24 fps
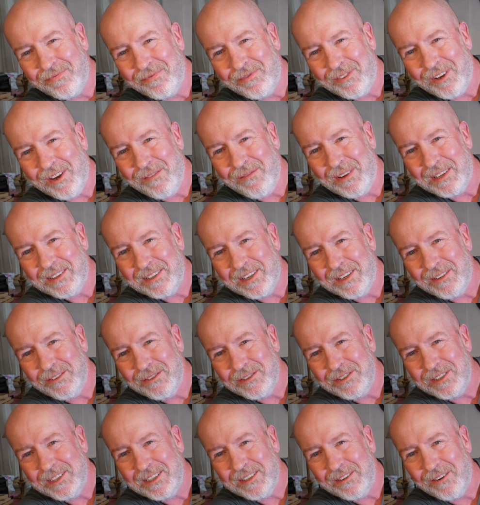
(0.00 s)
Come on, can you
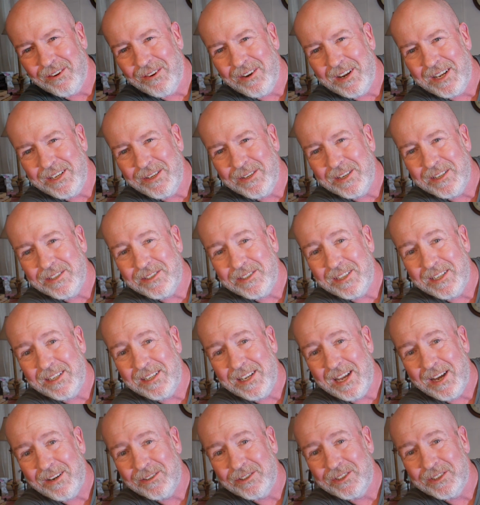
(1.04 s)
see it? Oh, you can see it
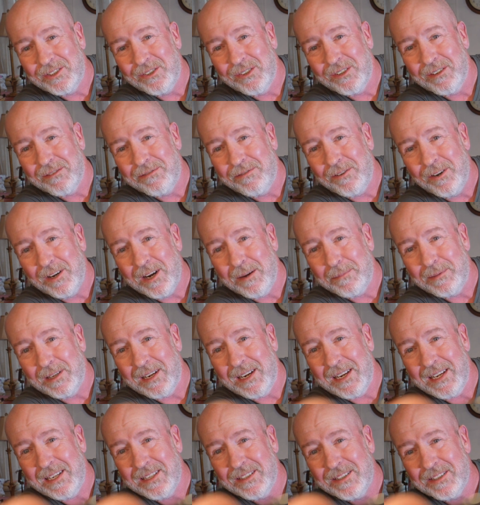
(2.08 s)
now. She's going to fog up the
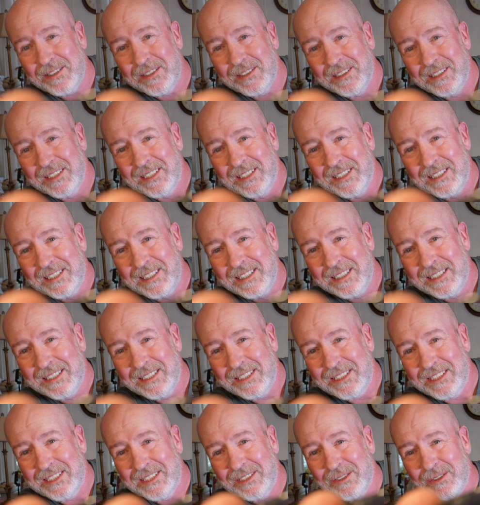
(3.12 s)
lens.
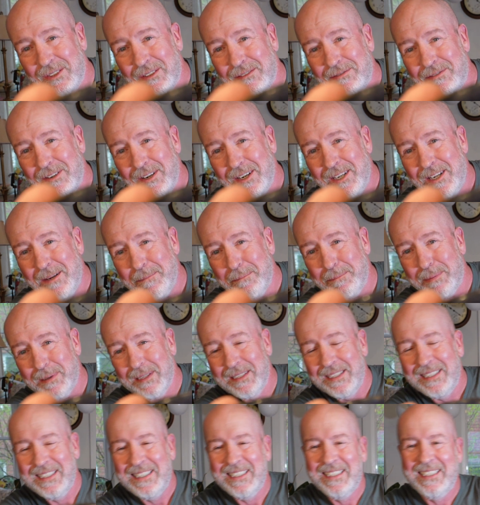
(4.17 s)
She's going to fog it up.
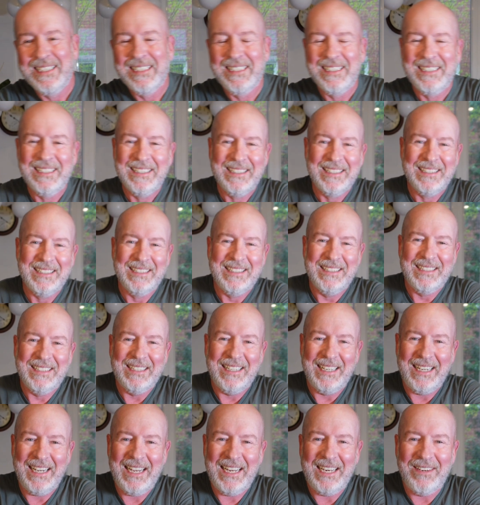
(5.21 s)

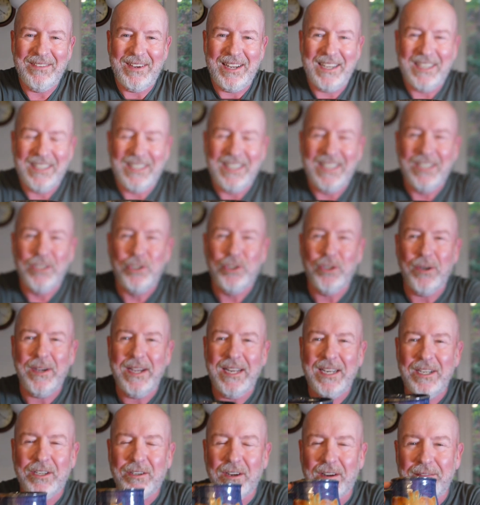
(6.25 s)
Anyway,
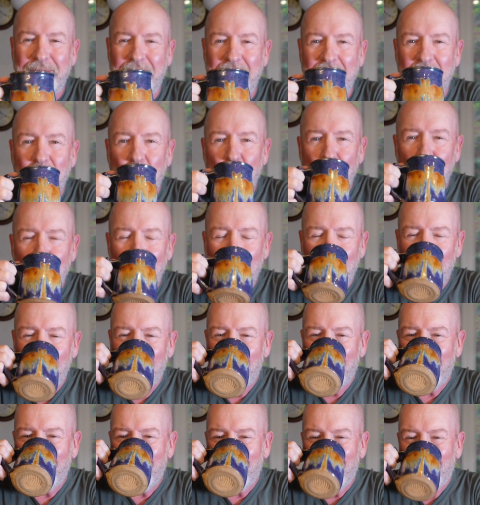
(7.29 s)
enjoy the coffee.
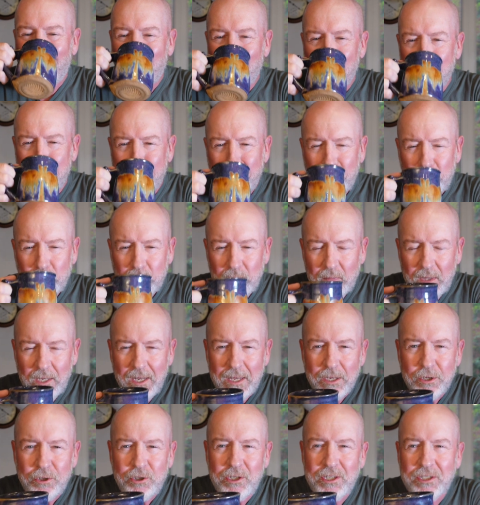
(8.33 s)

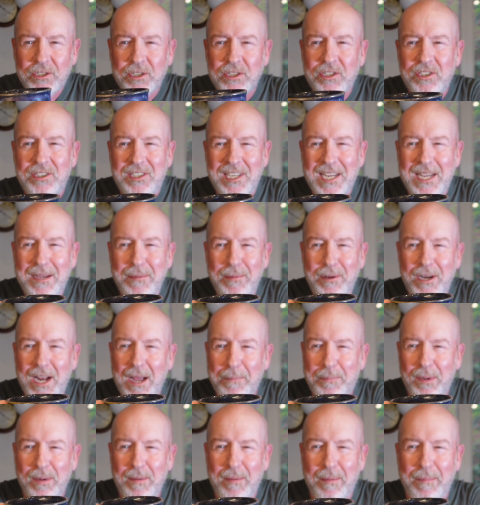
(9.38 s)
She's steaming
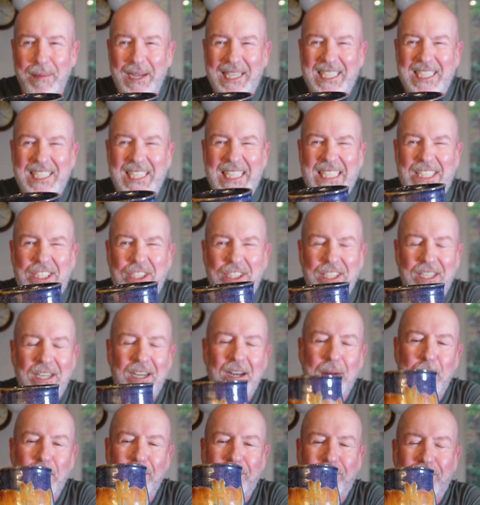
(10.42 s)
up in my kitchen
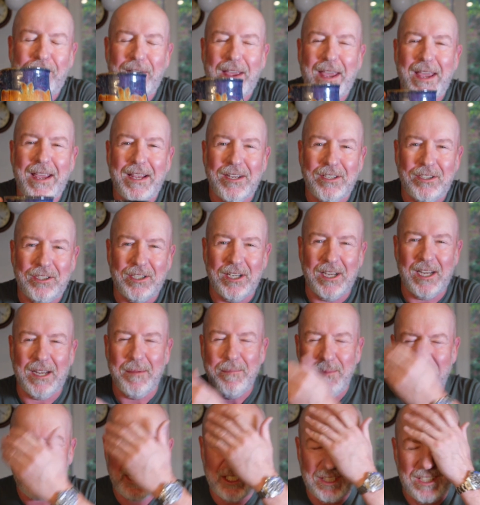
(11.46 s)
and on my face.
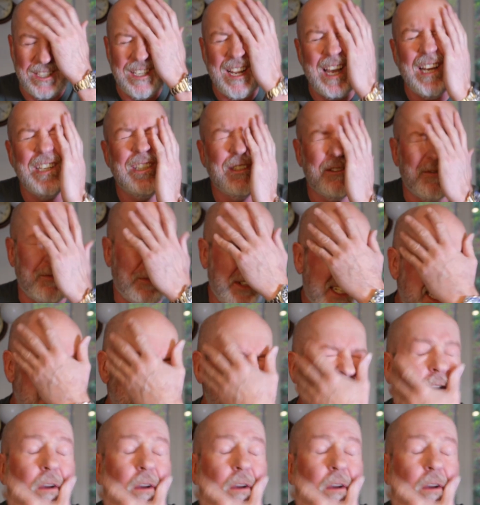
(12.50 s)
Makes a nice feeling